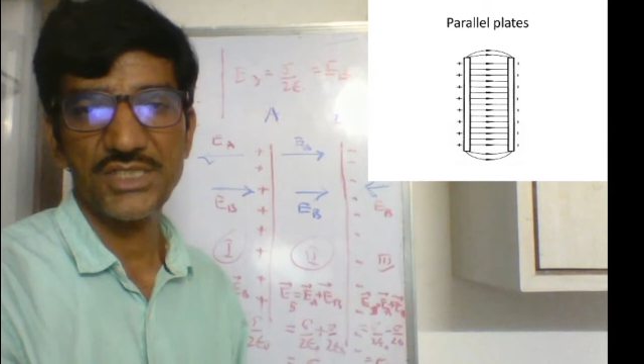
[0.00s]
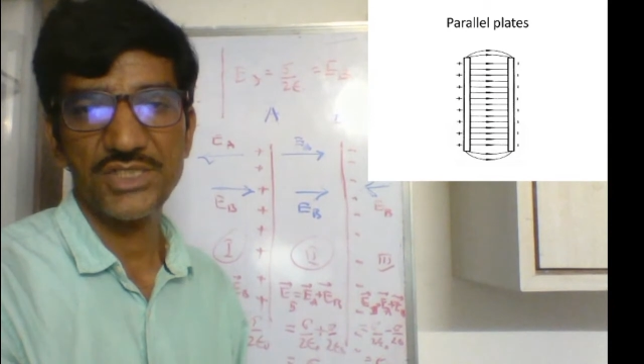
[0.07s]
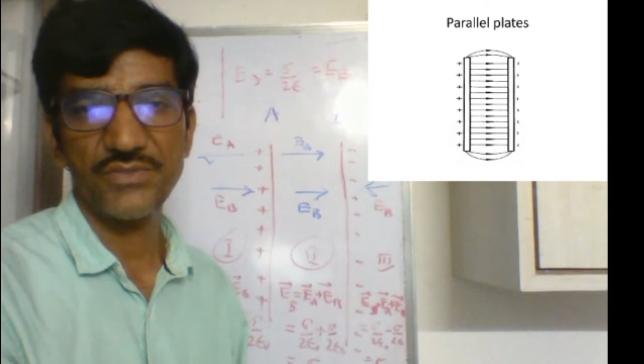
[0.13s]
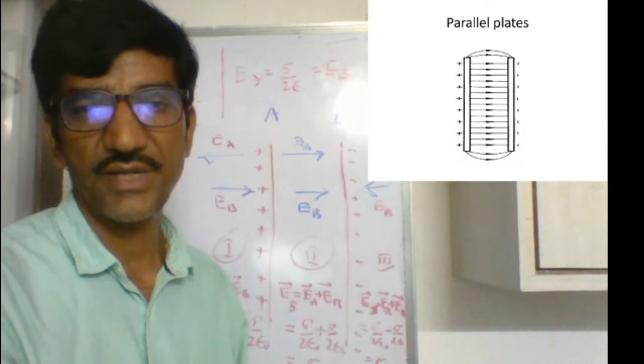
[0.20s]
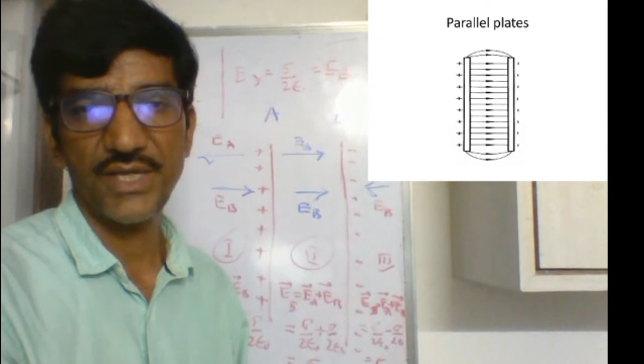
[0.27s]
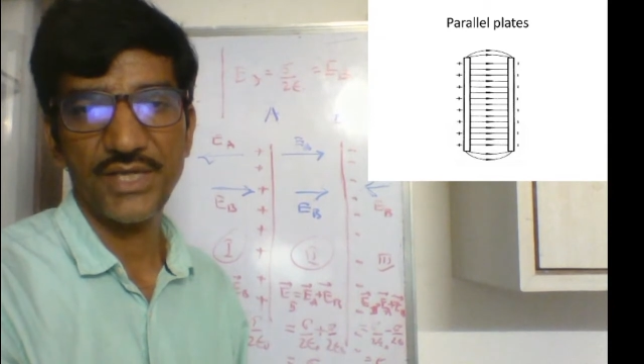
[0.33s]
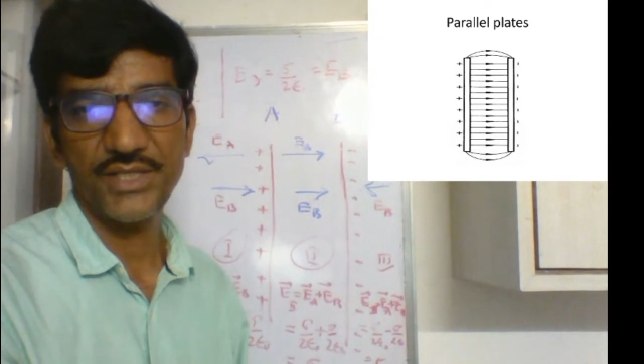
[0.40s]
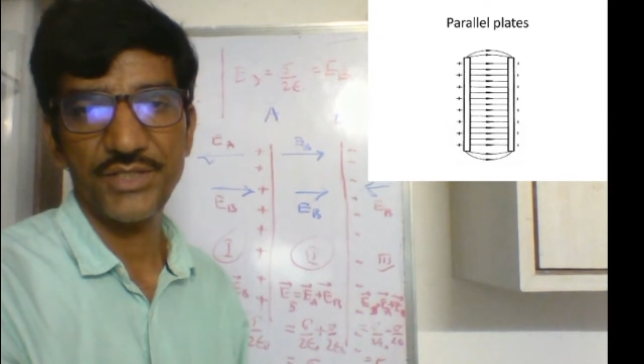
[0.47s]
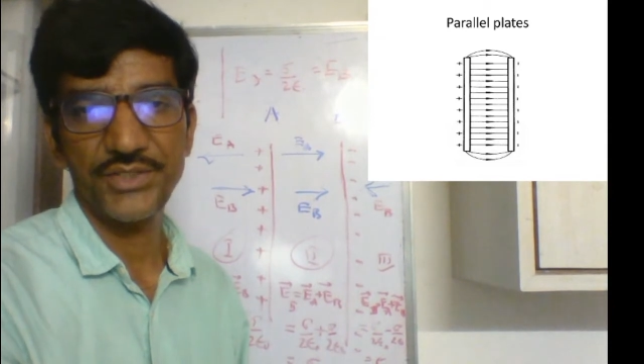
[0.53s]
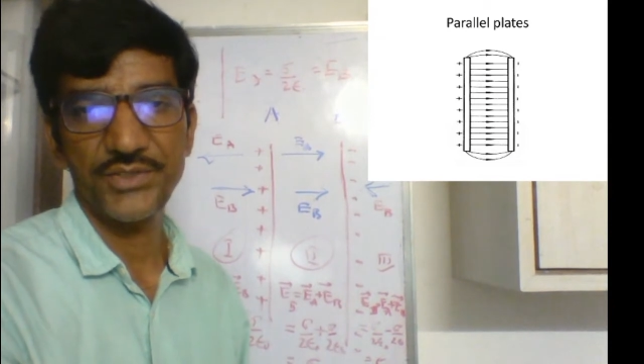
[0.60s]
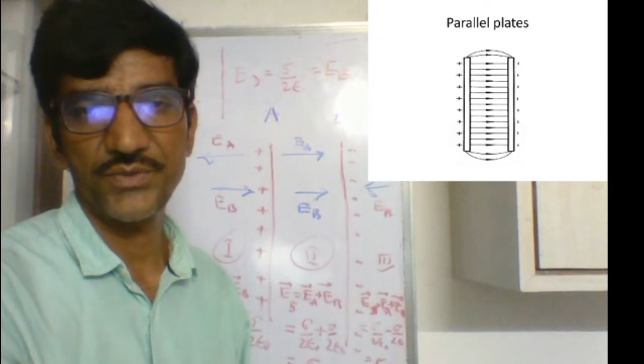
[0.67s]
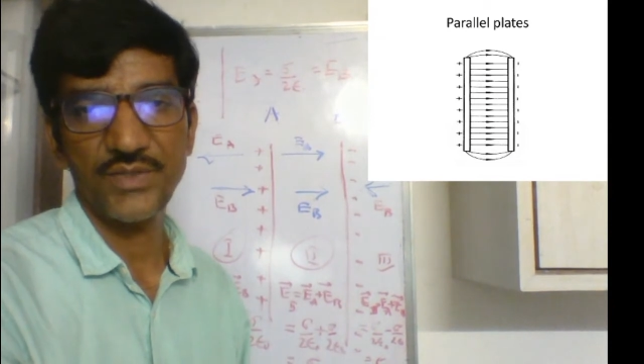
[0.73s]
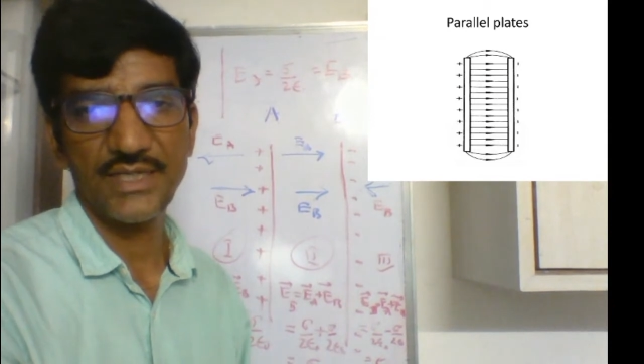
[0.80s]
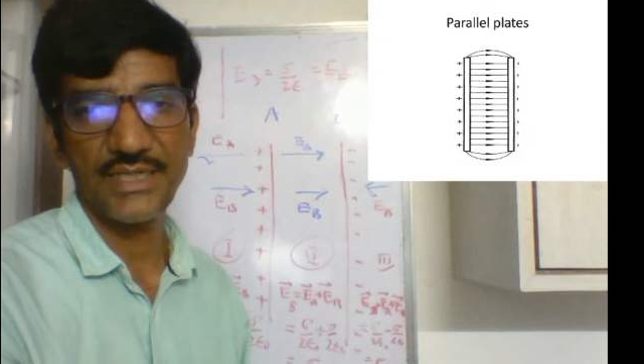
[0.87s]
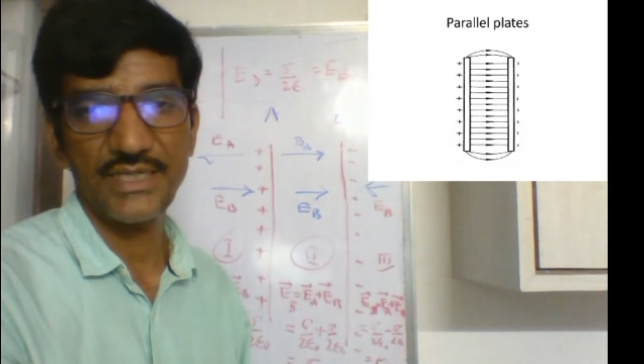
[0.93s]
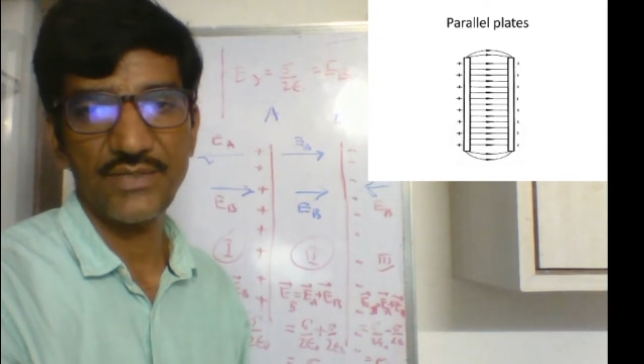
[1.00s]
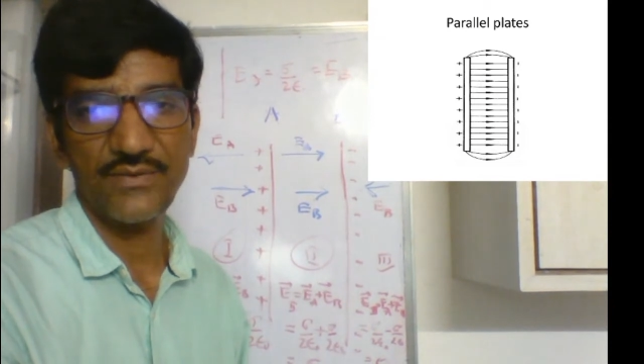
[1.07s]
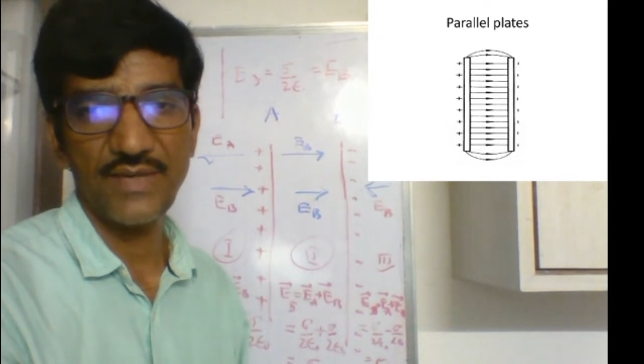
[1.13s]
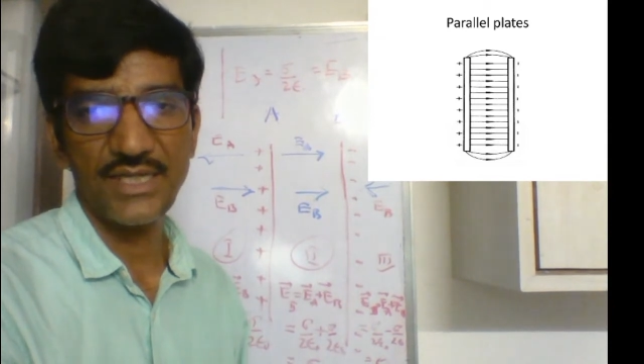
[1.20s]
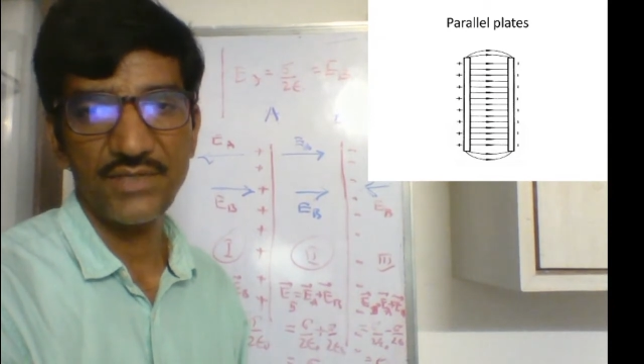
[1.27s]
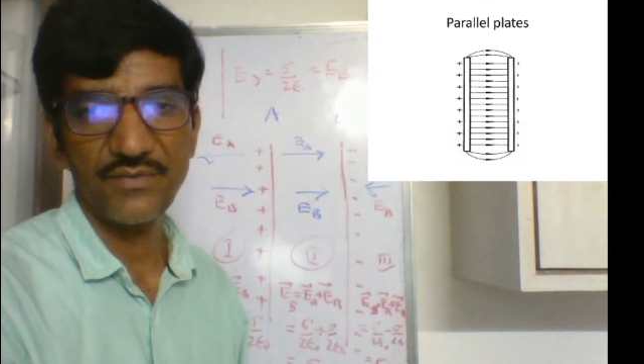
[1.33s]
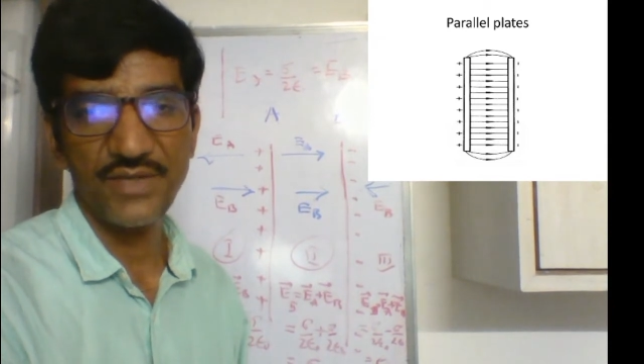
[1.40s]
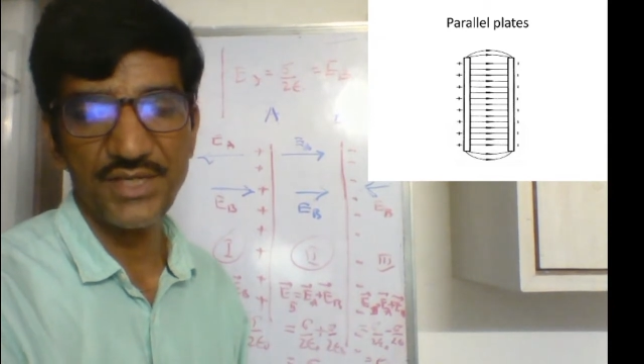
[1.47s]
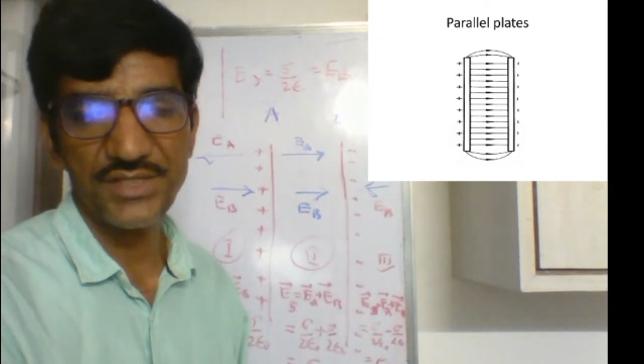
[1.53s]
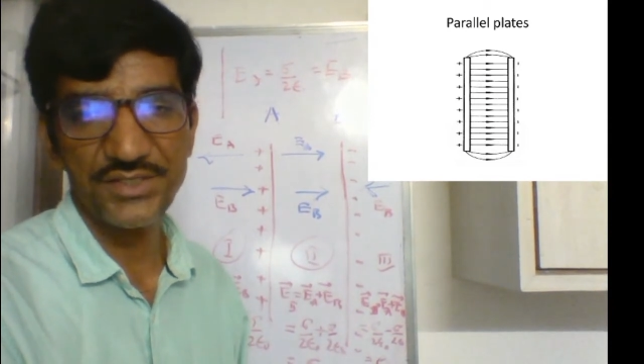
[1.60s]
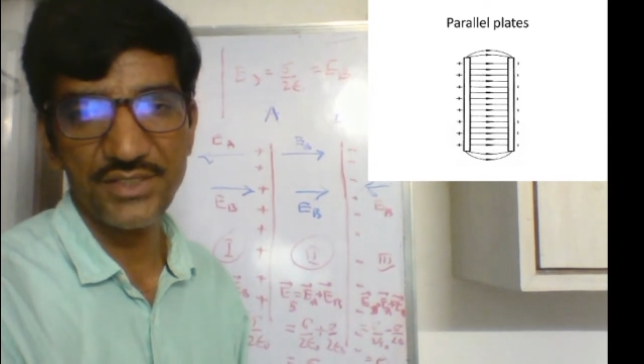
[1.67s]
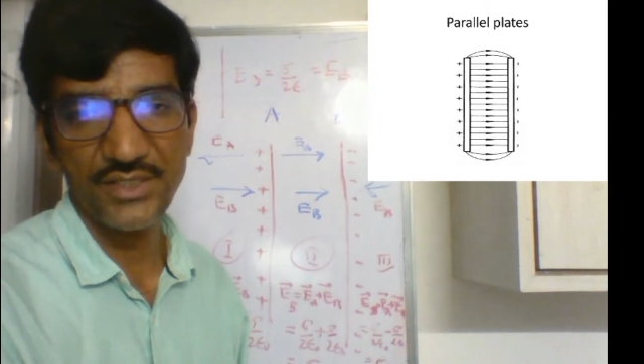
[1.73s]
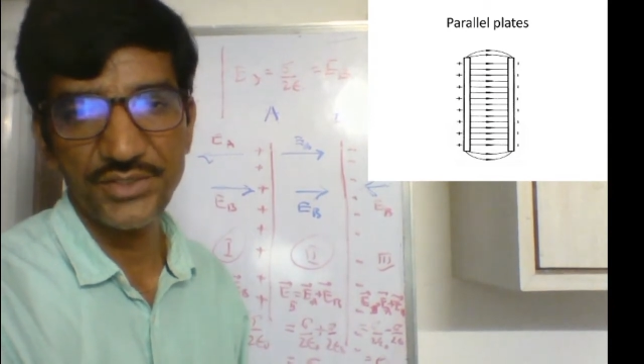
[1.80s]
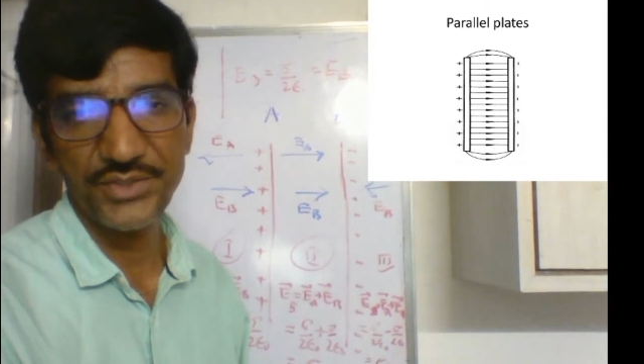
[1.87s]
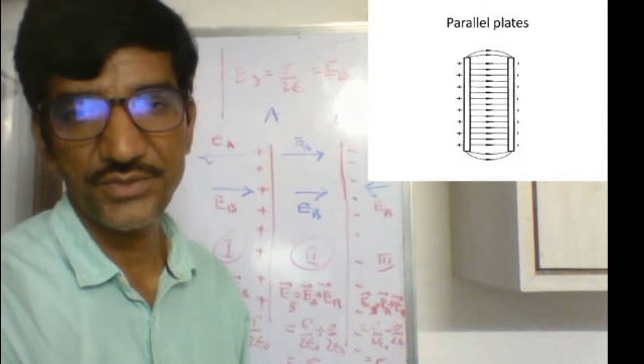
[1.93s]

why your evaluation,